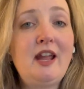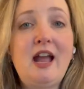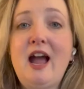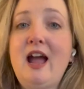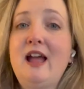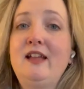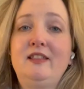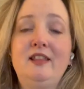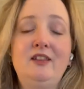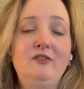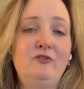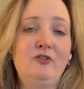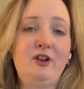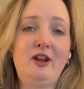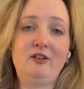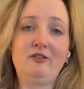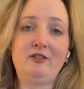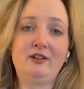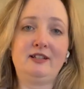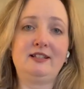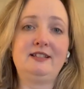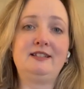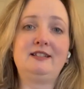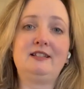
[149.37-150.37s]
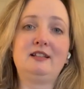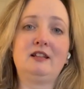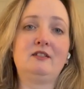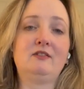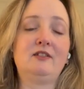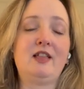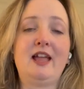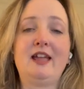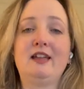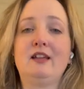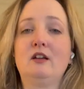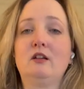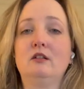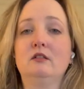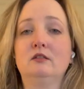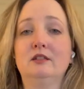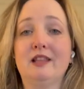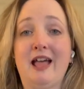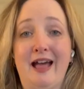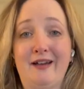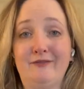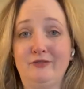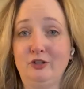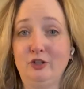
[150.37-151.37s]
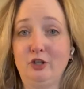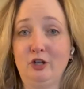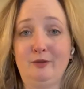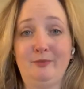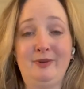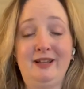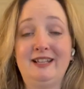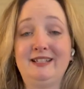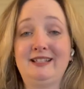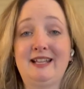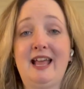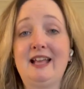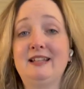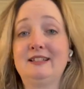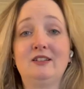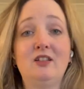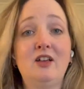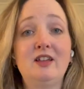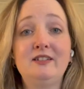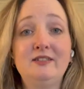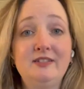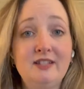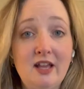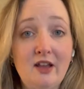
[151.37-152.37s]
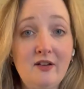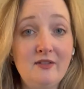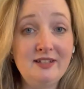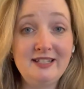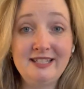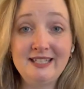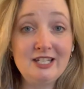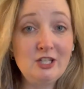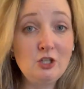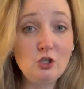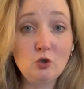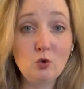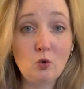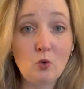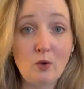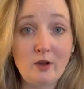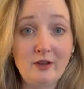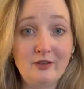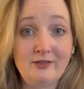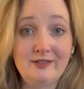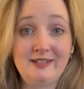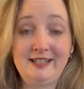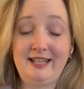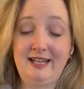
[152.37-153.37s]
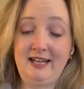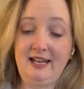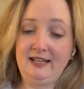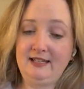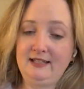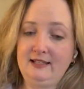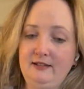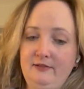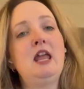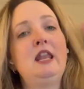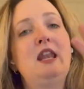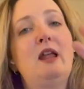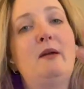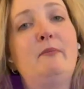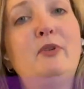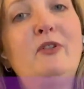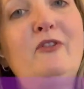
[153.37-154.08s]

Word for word: highly fragranced like lavender because it has a lot of essential oils in it. Number